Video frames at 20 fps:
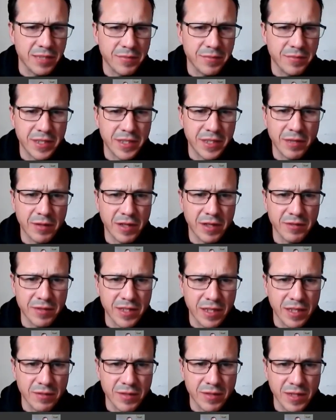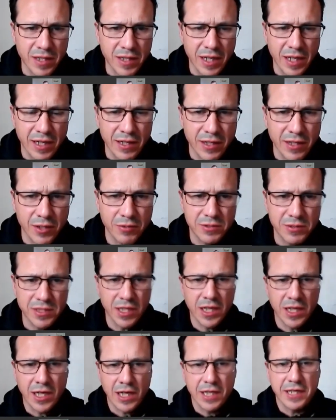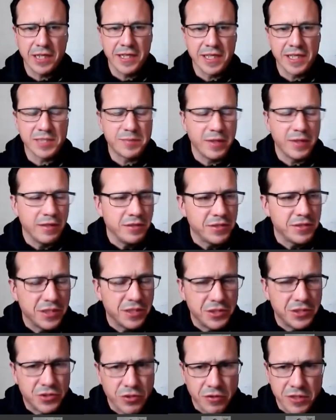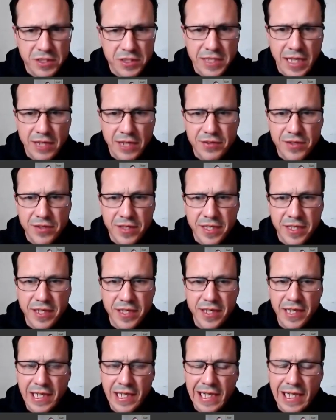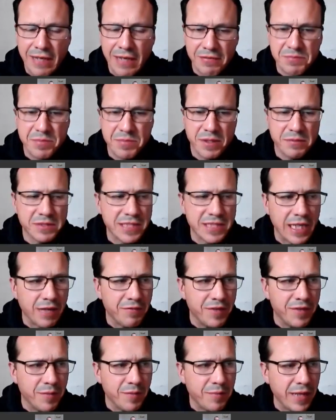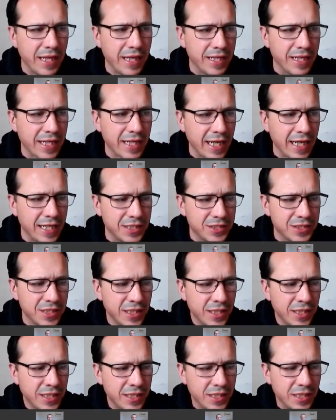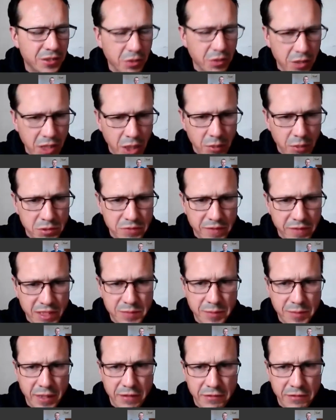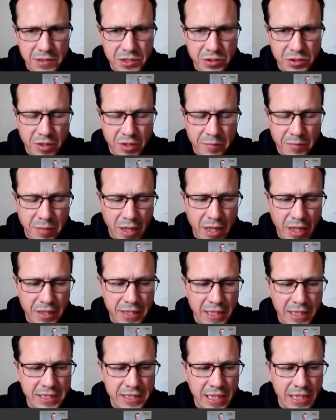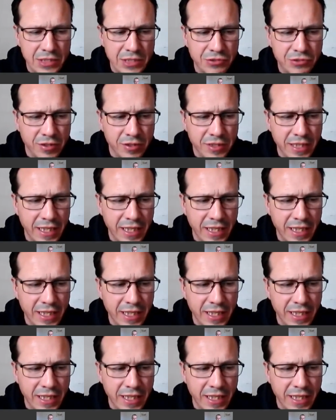Like Luke's a highly experienced endurance athlete. He loves putting himself in a pain cage, got loads of experience on the bike, etc.